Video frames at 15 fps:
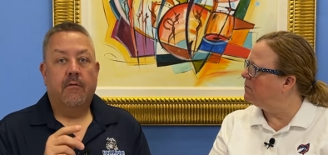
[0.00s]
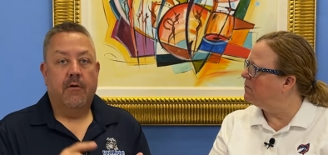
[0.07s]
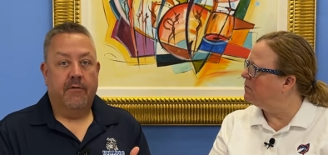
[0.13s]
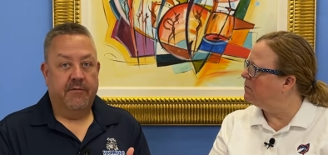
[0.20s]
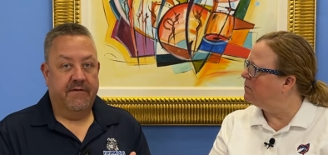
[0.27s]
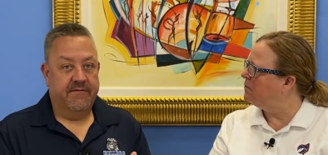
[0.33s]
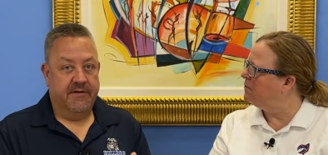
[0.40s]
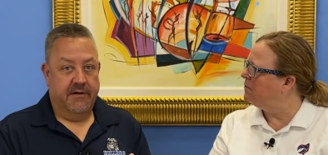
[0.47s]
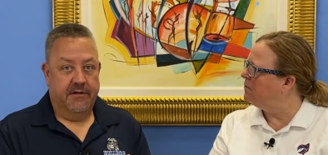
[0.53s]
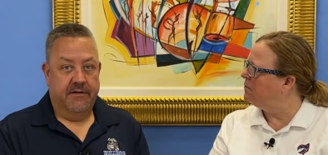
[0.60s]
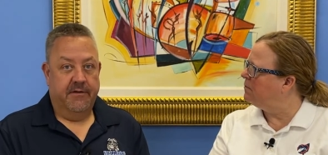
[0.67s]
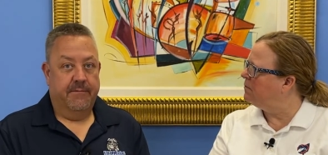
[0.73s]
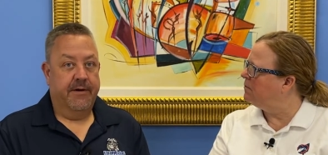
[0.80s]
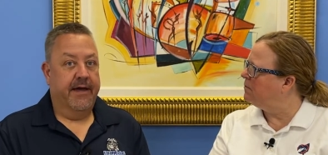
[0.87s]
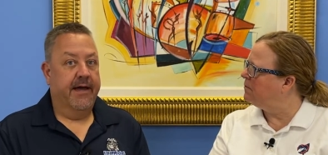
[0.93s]
Speaker 1: what we've done in
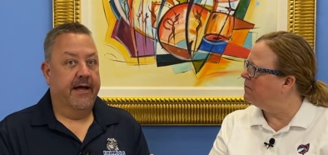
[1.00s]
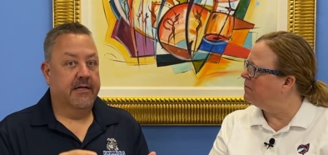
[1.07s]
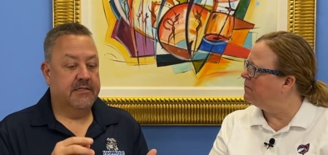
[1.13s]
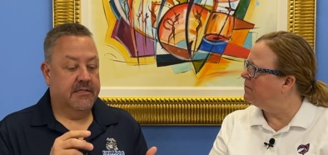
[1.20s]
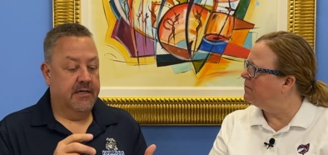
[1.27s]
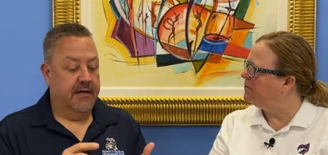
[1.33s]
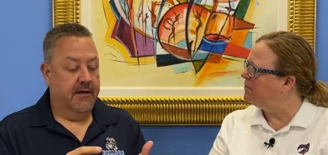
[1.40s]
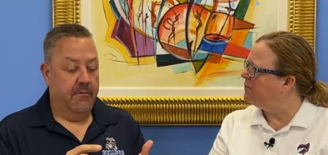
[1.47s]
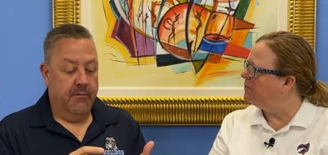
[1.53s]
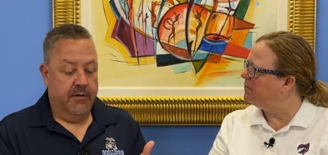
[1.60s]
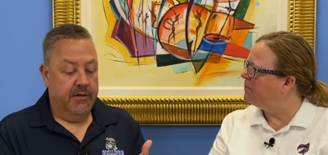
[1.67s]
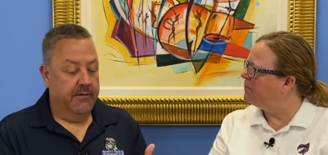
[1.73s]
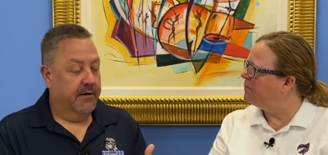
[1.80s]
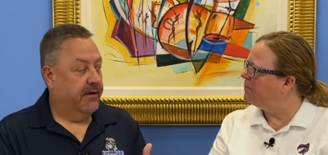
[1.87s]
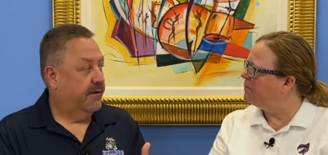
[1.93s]
the past, uh,
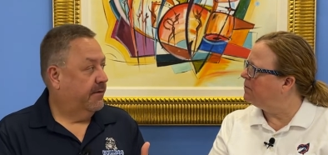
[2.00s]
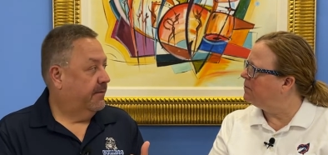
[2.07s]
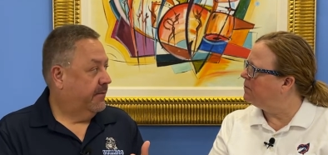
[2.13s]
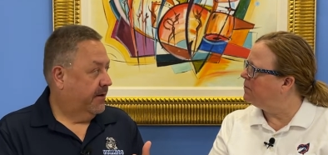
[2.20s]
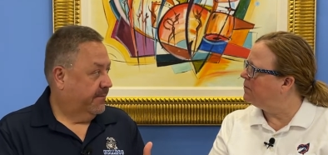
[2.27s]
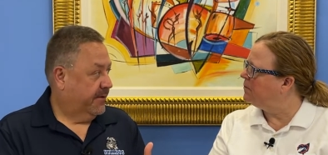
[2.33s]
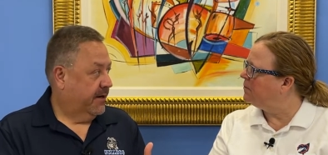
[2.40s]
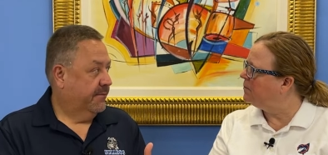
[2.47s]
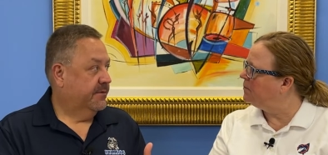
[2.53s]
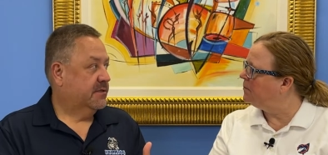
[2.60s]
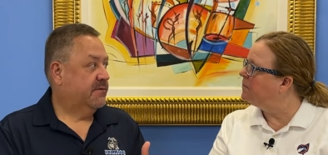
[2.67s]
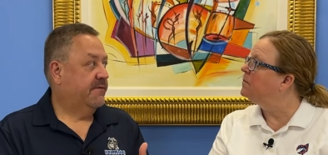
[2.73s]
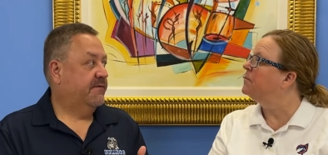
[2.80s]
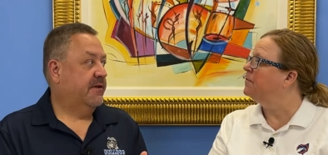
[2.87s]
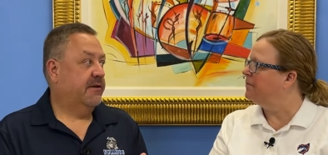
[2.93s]
what uh,
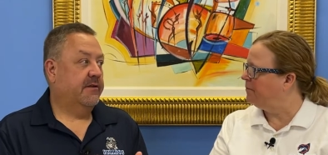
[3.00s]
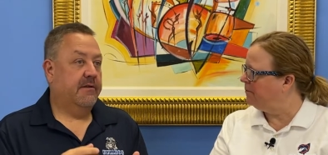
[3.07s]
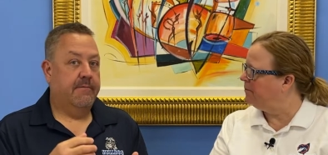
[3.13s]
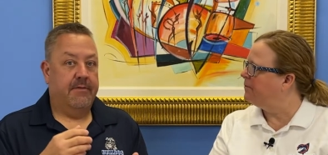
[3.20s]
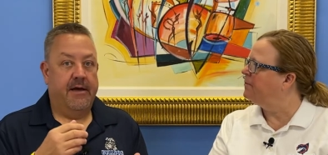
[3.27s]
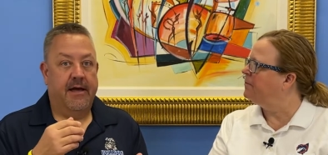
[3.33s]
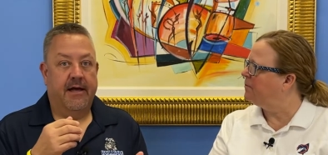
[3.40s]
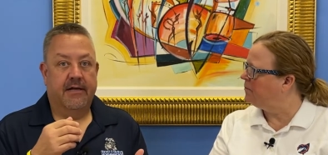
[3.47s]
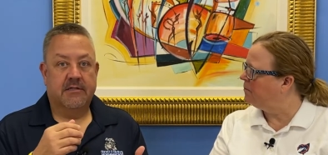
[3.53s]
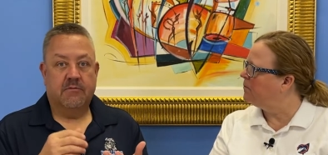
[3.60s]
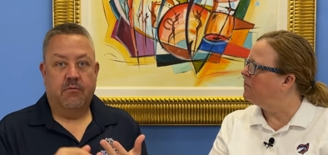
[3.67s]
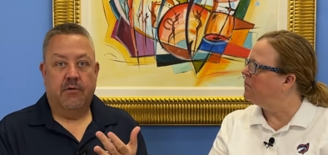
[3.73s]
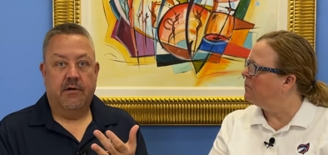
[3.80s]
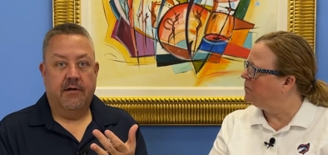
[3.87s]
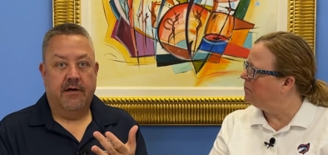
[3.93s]
apartments we've done in the past,
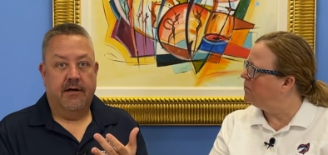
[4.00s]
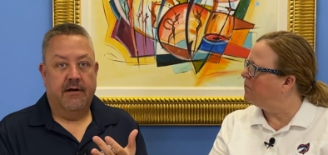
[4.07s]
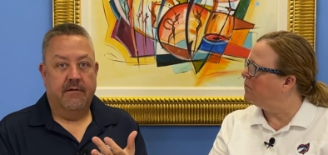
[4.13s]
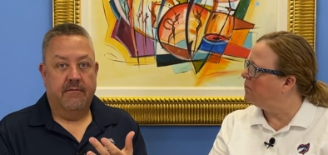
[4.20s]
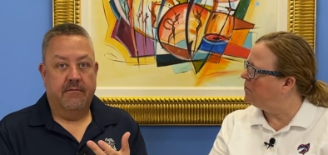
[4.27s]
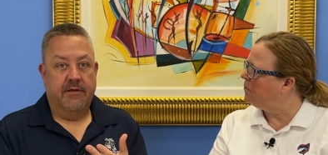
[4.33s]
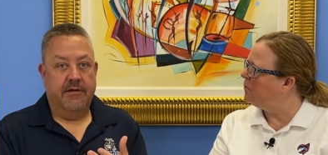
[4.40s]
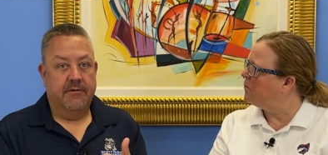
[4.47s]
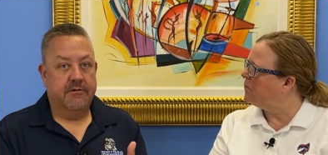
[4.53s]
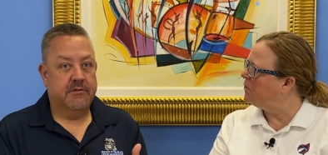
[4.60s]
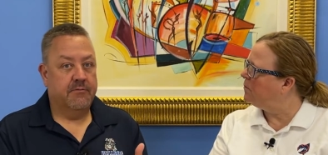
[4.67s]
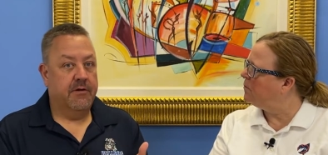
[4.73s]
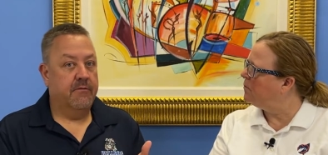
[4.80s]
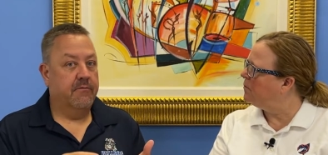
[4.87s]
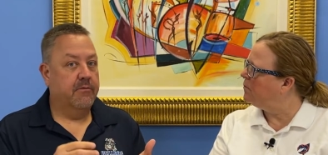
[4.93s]
what uh, lenders
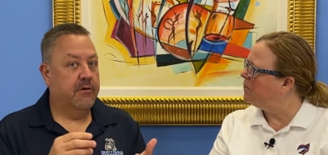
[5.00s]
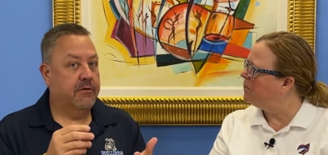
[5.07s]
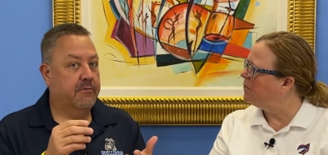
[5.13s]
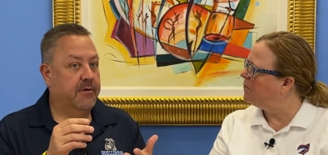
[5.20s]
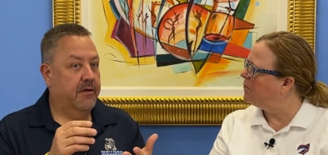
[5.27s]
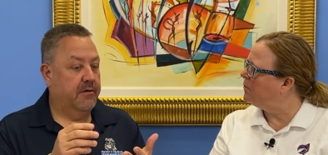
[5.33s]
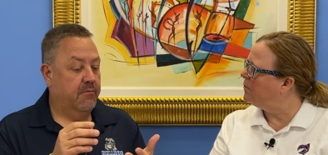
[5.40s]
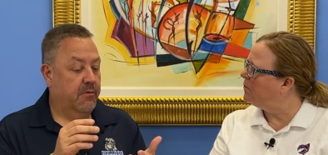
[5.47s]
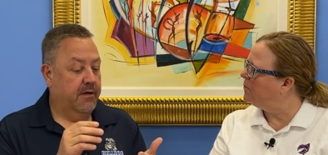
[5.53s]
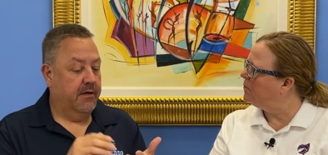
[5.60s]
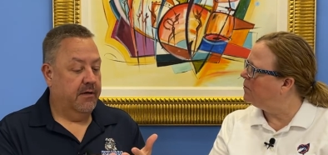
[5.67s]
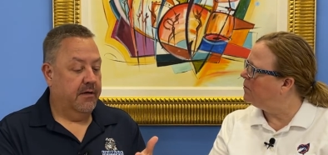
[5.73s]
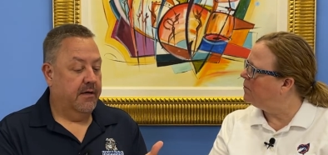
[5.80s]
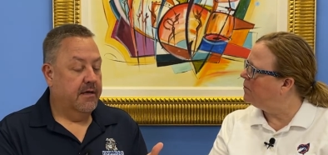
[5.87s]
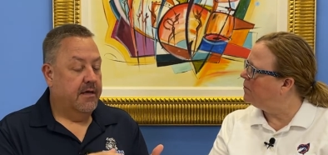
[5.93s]
we work with,
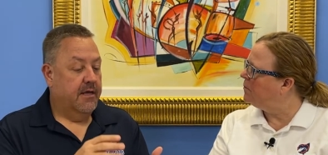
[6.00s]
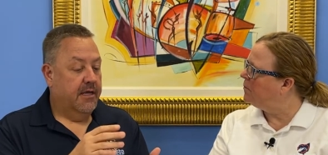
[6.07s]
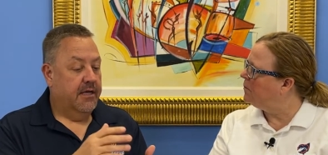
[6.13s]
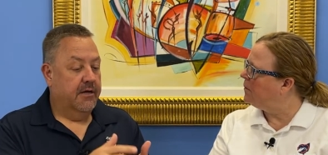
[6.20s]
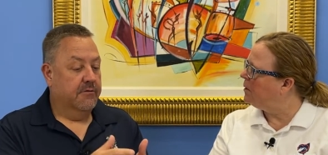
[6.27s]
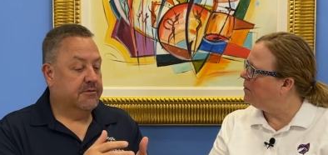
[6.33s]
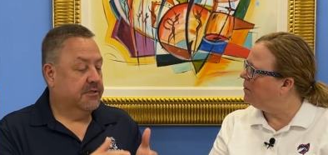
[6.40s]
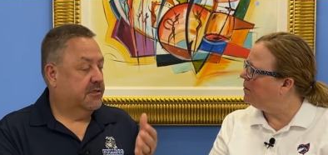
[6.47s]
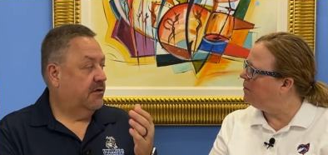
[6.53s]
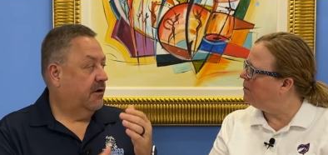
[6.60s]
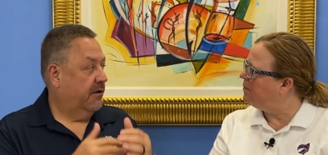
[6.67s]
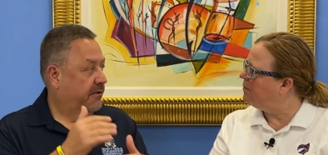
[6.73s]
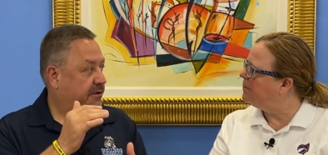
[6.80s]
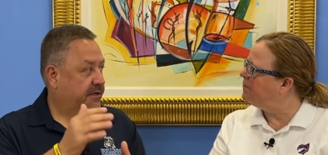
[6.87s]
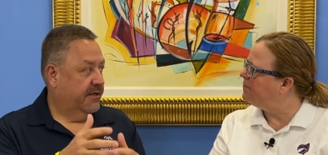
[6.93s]
what, uh, you know, just
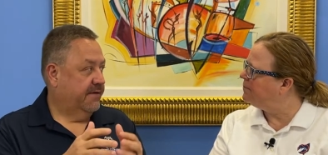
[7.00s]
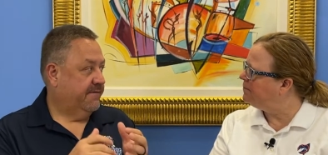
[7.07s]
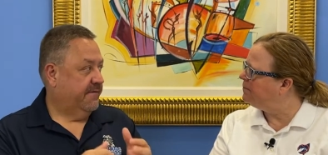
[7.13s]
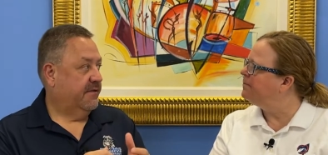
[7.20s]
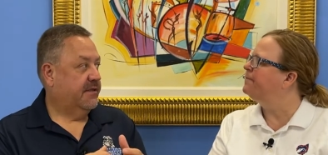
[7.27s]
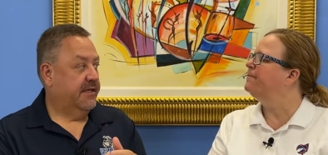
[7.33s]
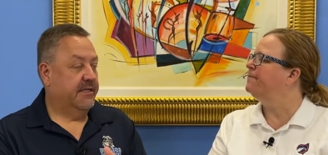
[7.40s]
all the different